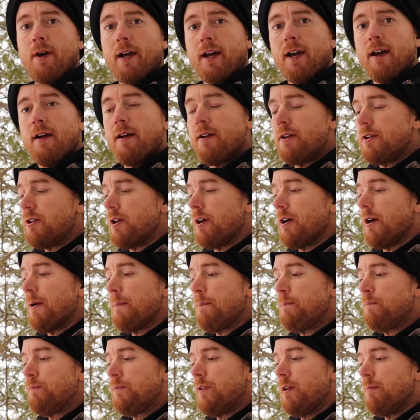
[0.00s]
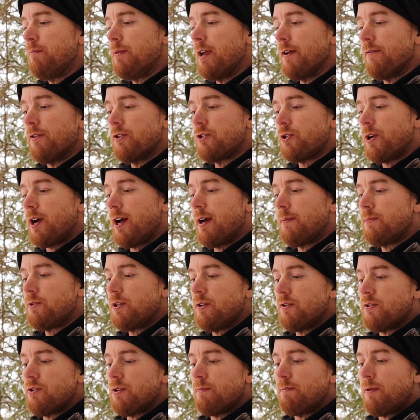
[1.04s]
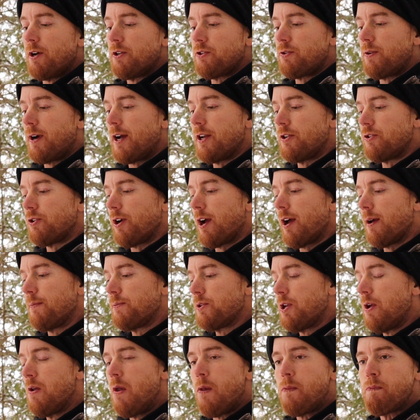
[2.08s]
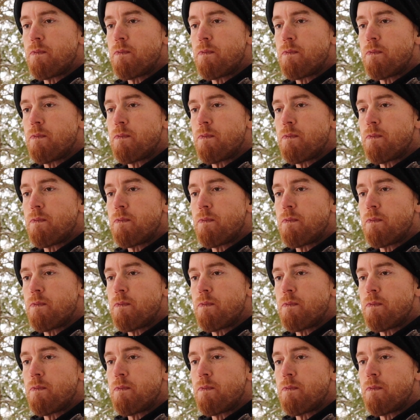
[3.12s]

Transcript: I got beaver traps and some muskrat traps.